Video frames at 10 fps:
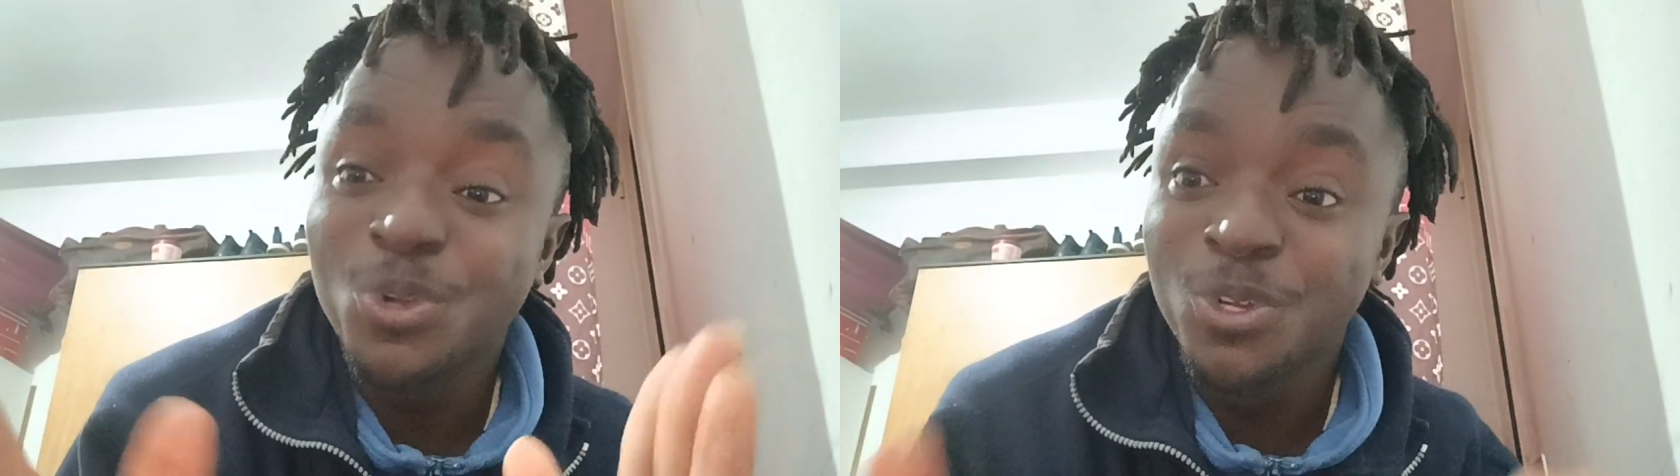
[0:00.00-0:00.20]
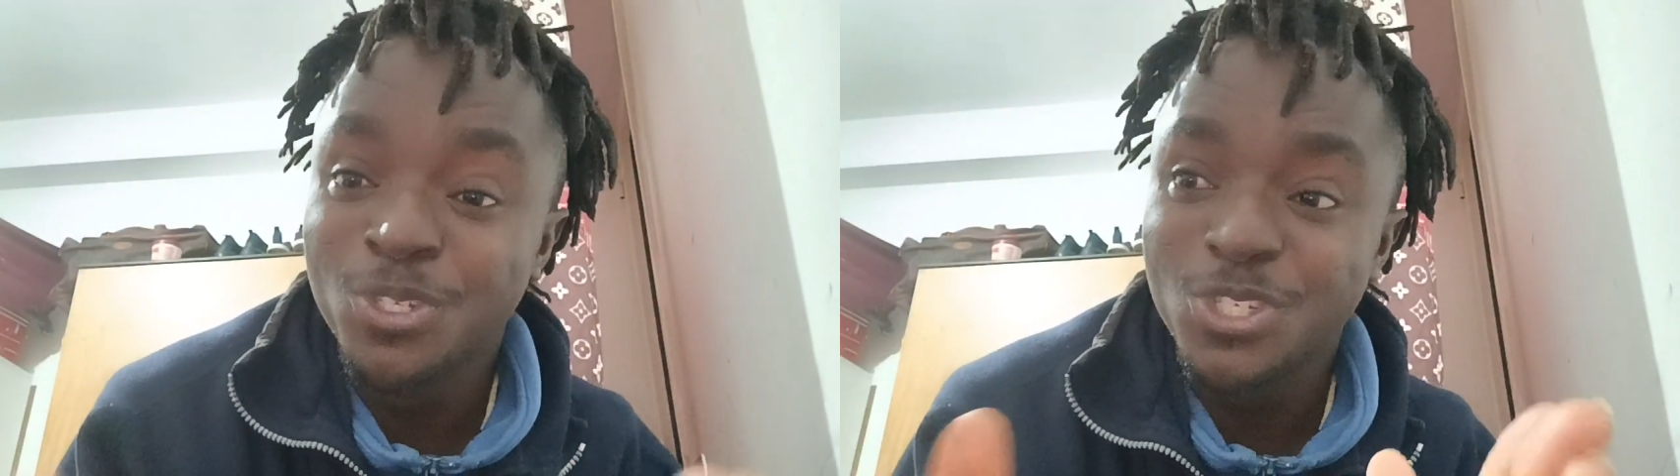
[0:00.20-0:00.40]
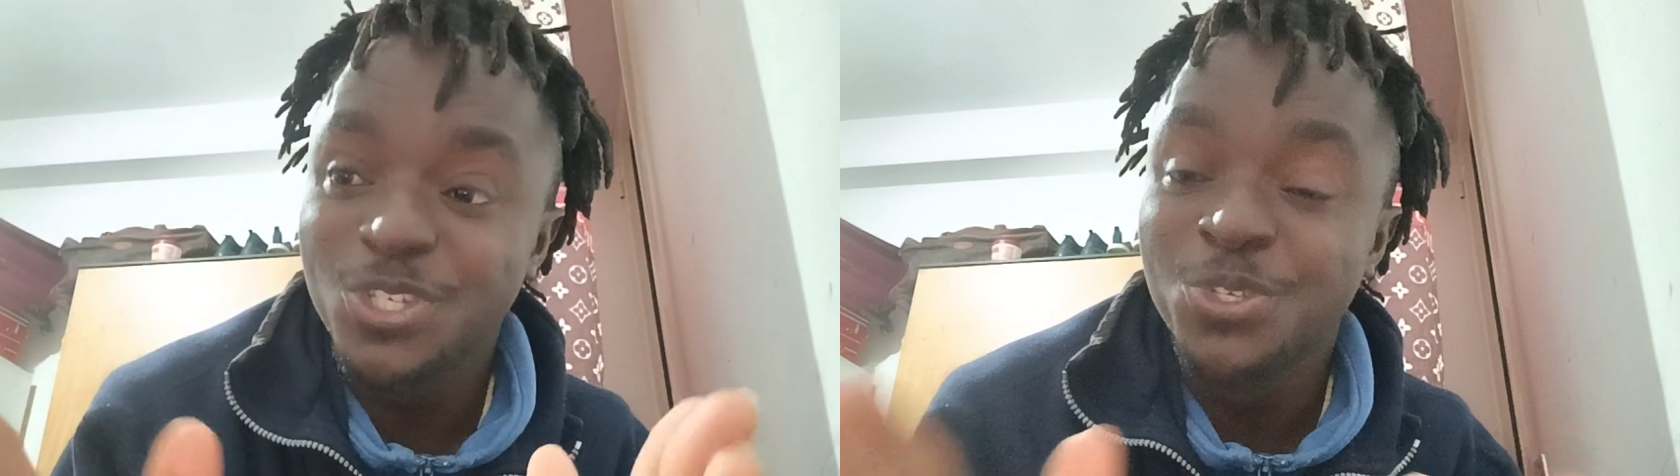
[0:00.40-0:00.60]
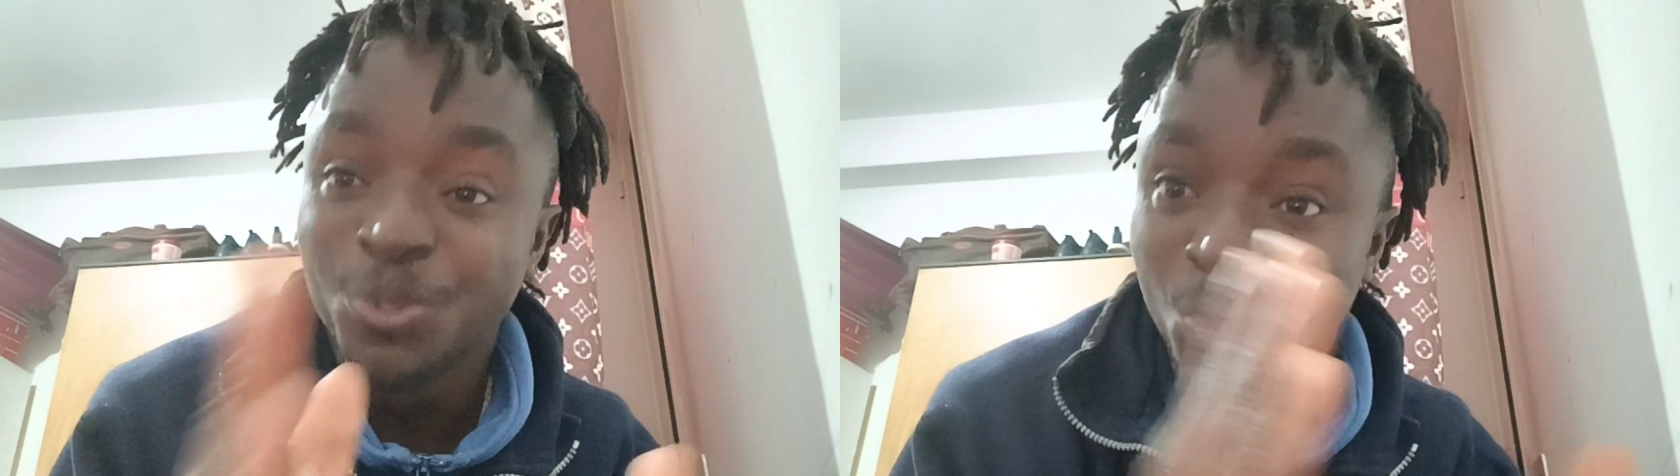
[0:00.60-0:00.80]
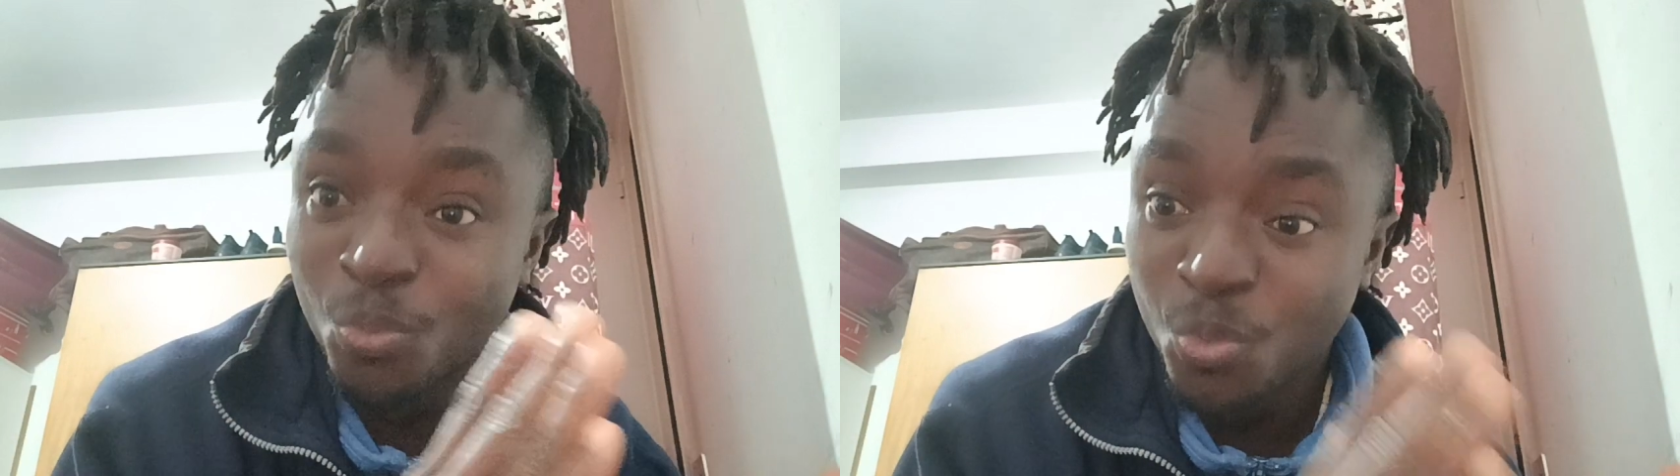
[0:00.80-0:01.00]
cut
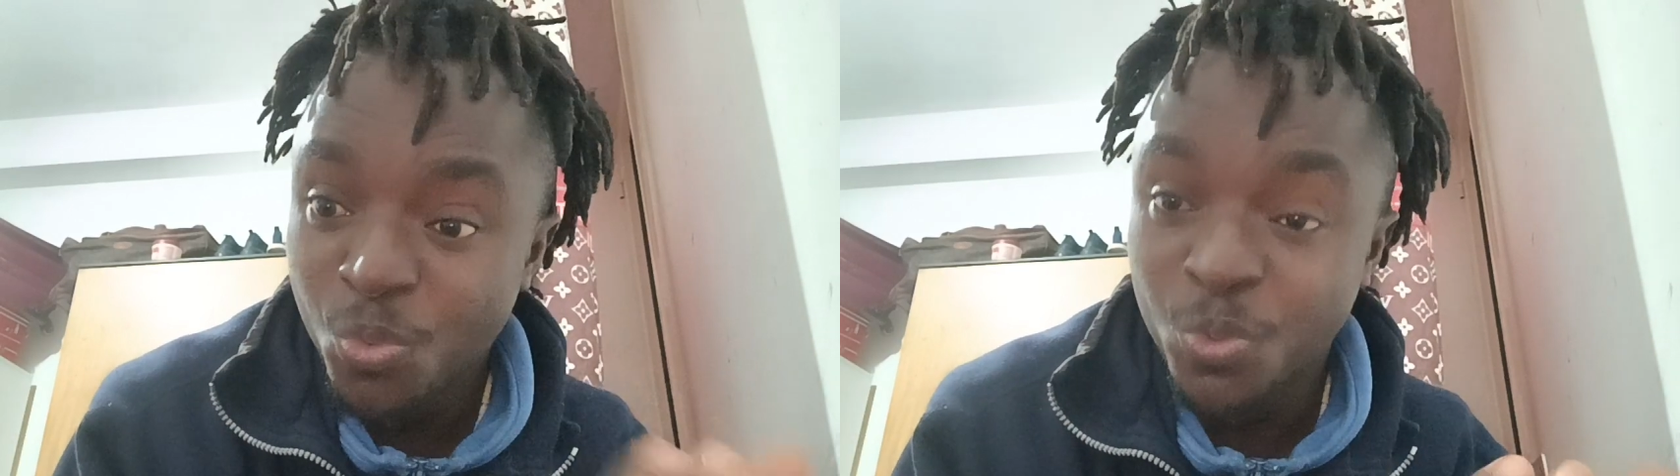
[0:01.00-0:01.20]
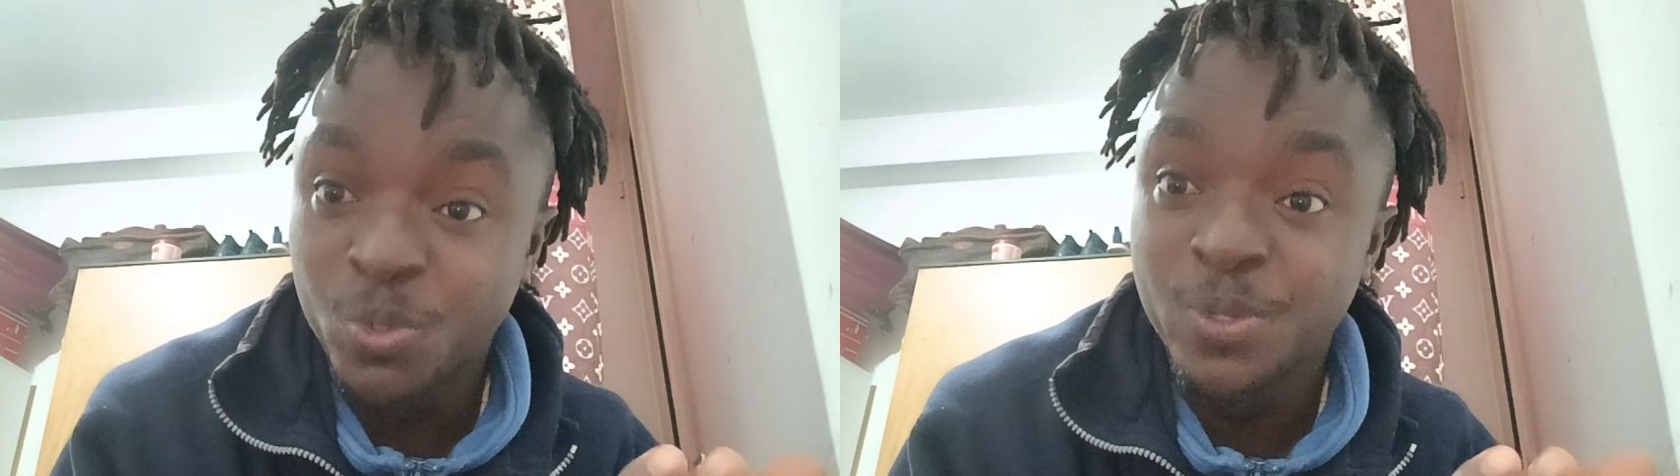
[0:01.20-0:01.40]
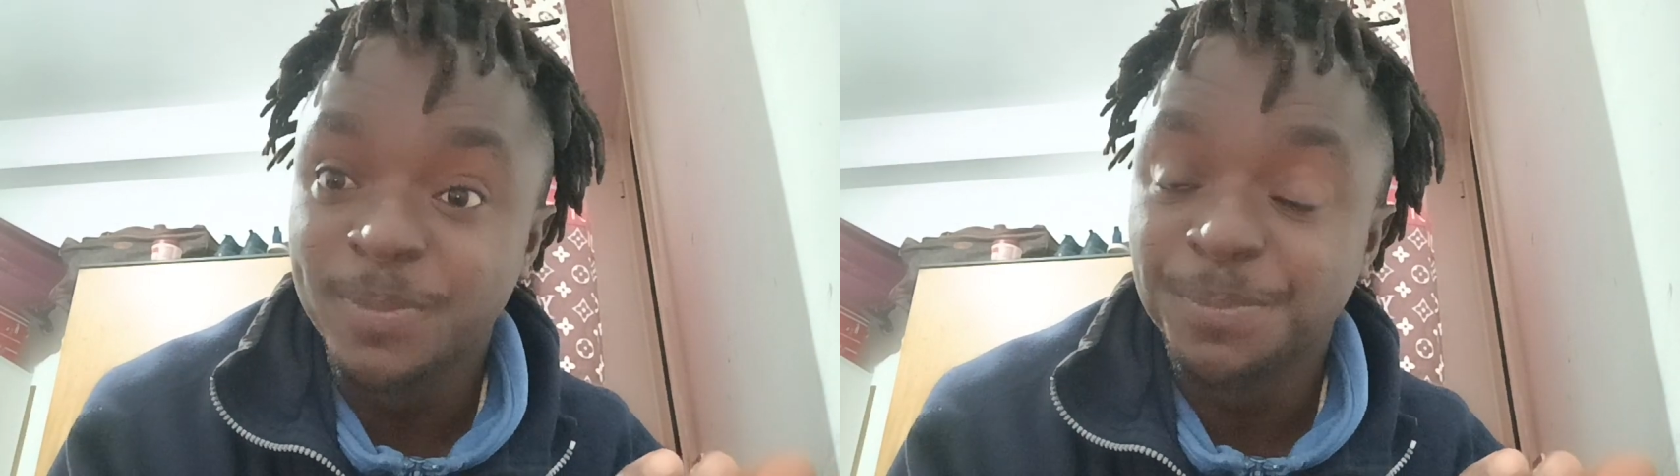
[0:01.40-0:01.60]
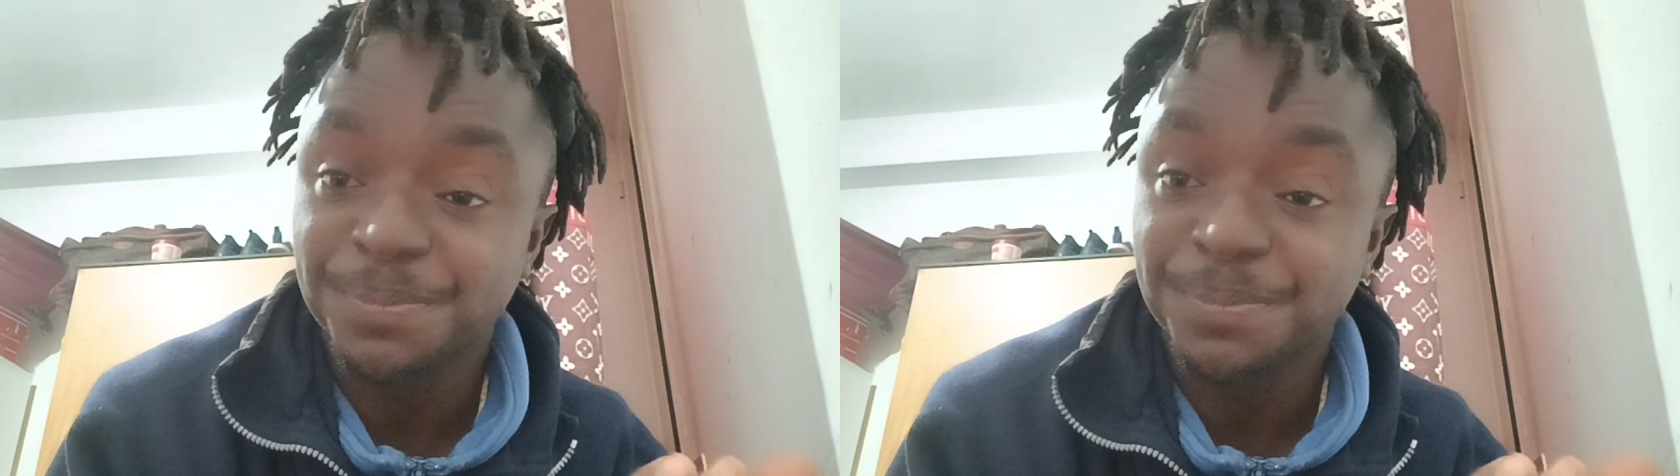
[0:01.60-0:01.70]
your wood